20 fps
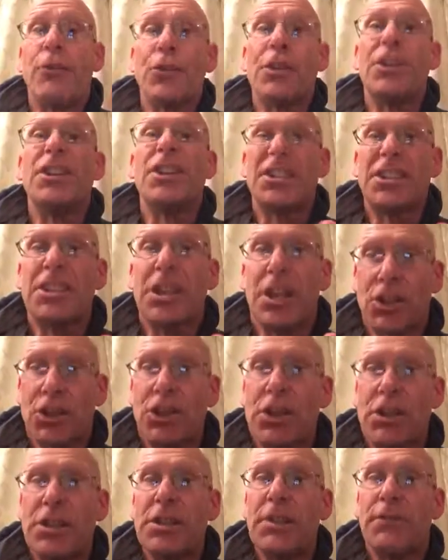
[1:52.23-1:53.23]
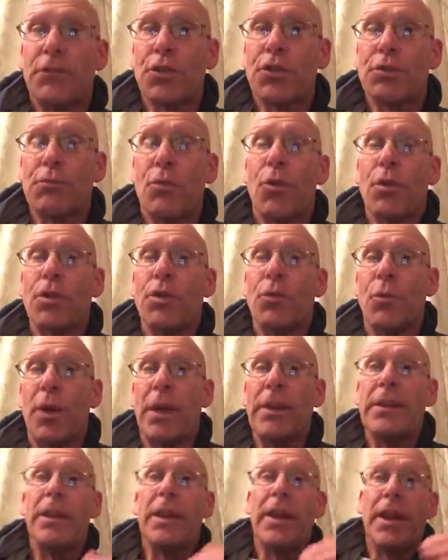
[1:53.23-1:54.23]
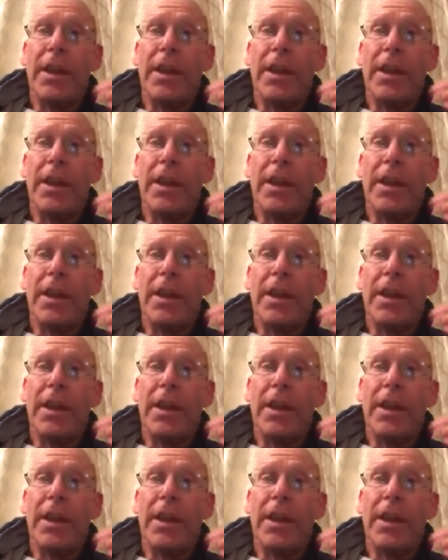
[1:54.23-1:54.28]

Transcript: or the discussions if there's more than one,